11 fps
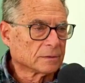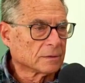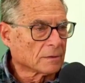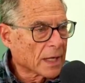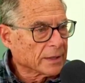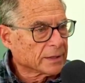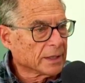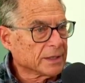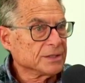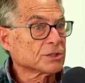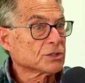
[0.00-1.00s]
right. It
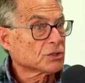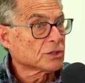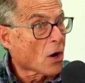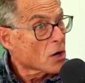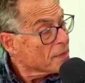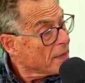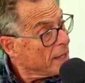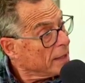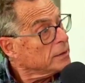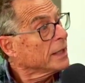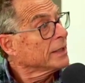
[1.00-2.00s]
didn't start
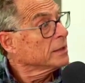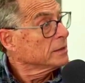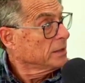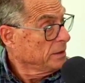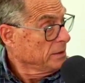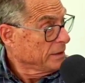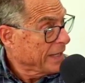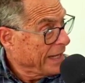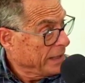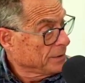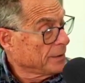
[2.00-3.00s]
then, and it didn't
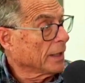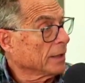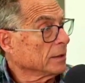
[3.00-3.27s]
end then.